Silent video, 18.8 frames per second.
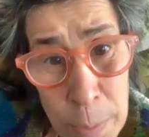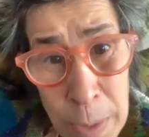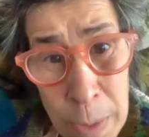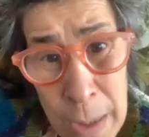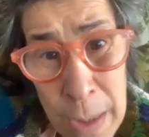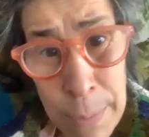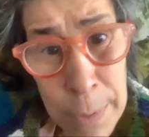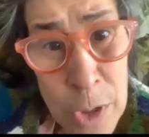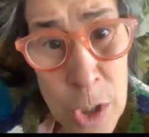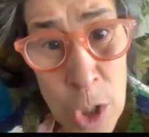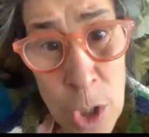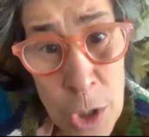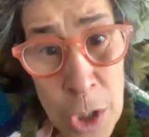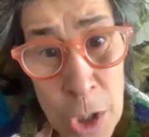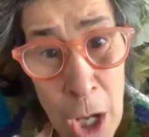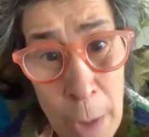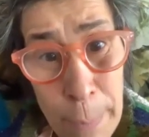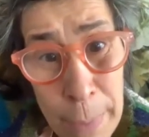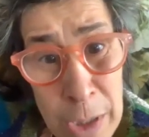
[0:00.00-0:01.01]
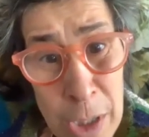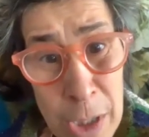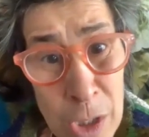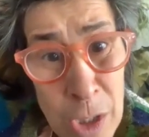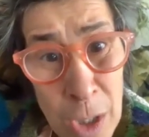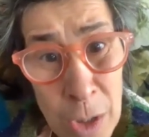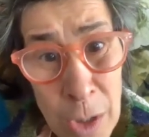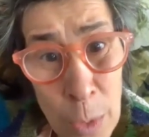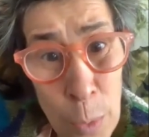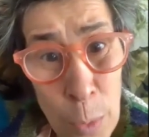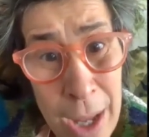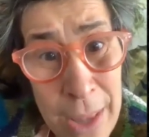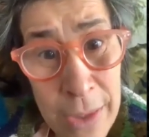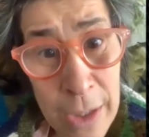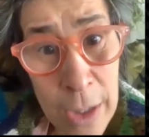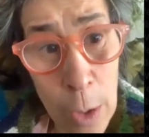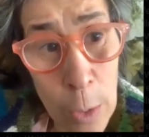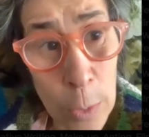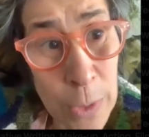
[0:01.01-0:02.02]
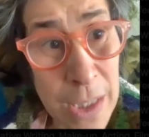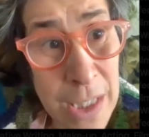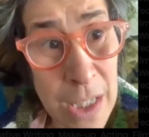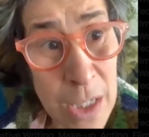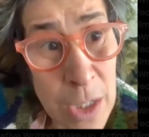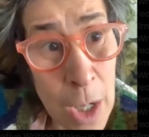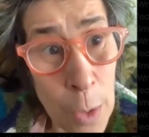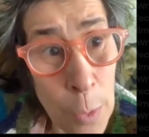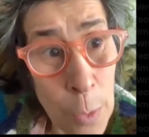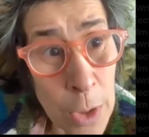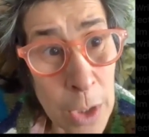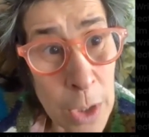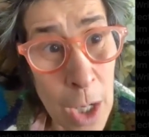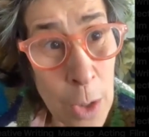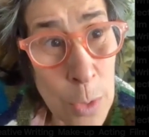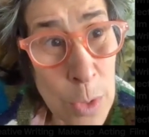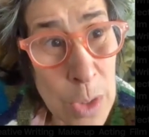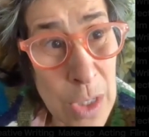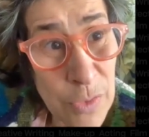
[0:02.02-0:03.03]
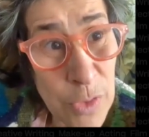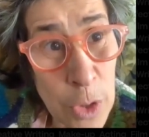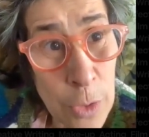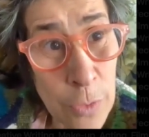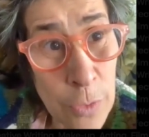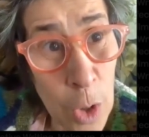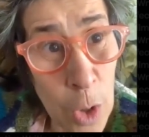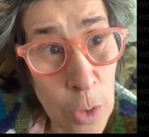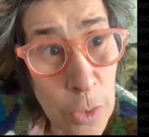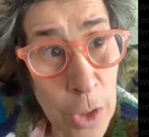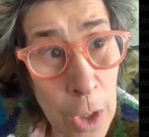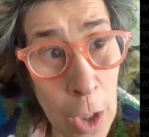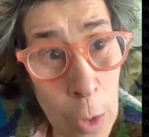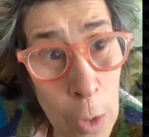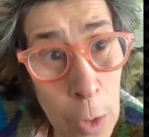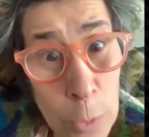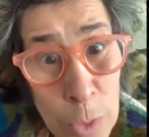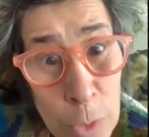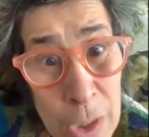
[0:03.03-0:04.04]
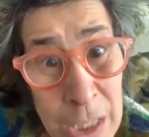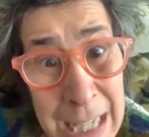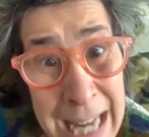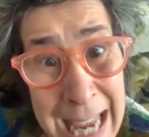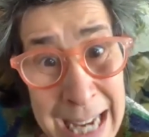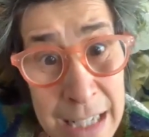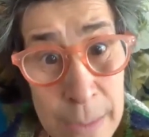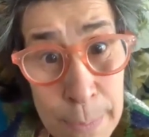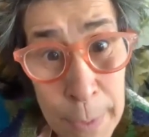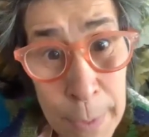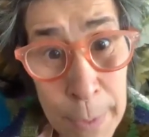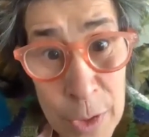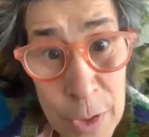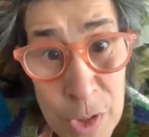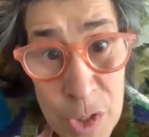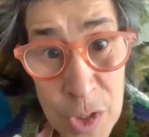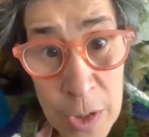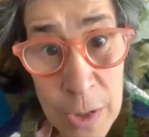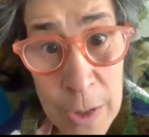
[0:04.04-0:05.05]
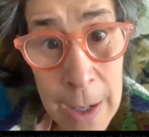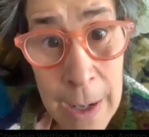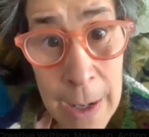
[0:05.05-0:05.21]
People turn up and you don't know where the gold is, and no one knows if you've got the gold or the next person.